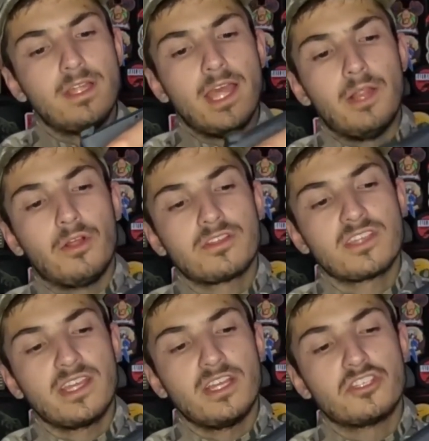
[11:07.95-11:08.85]
It looks
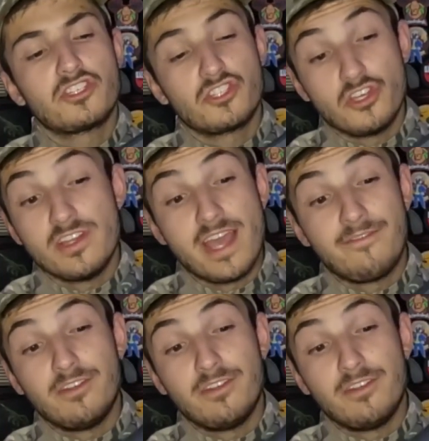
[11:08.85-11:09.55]
like it should have an